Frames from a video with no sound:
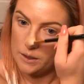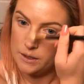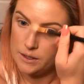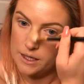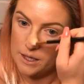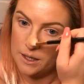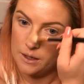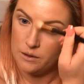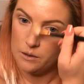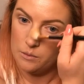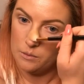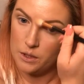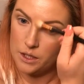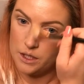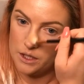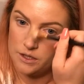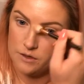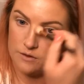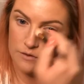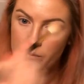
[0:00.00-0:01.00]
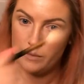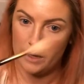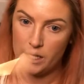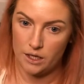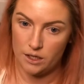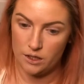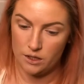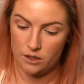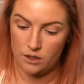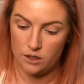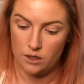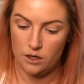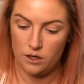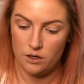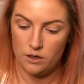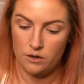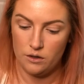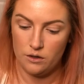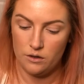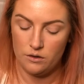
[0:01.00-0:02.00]
down the bridge of my
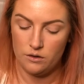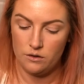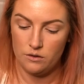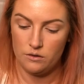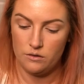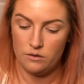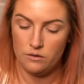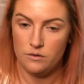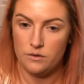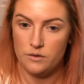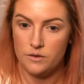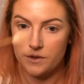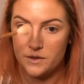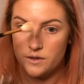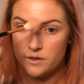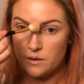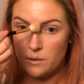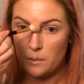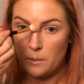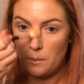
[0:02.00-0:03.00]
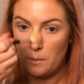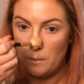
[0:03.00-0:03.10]
nose,